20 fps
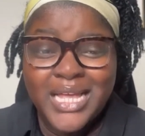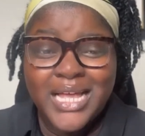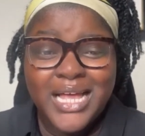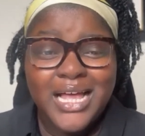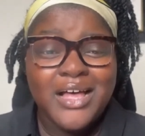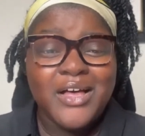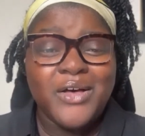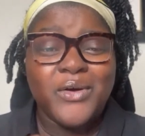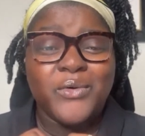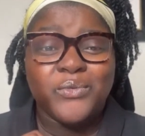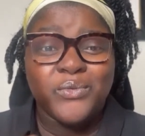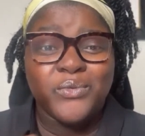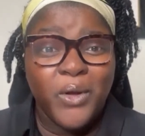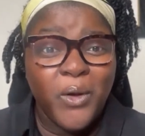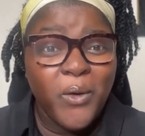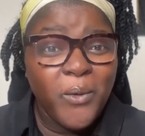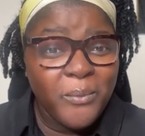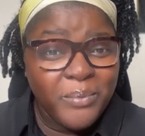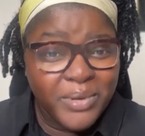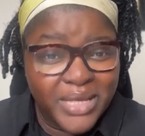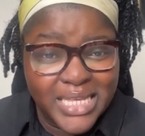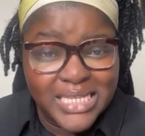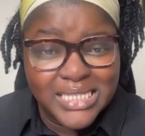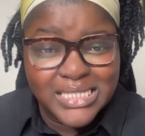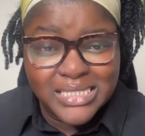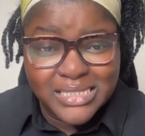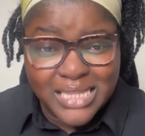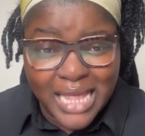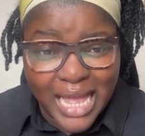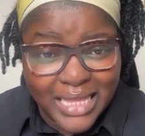a robust
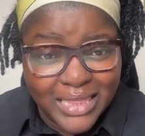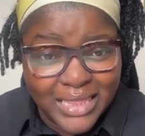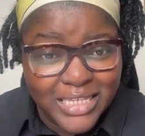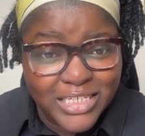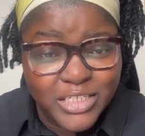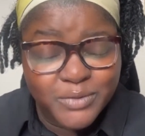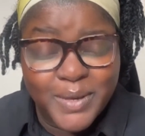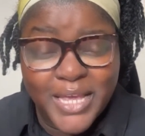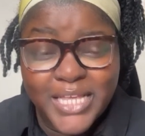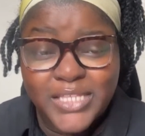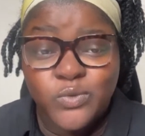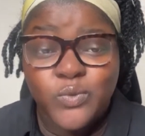knowledge base,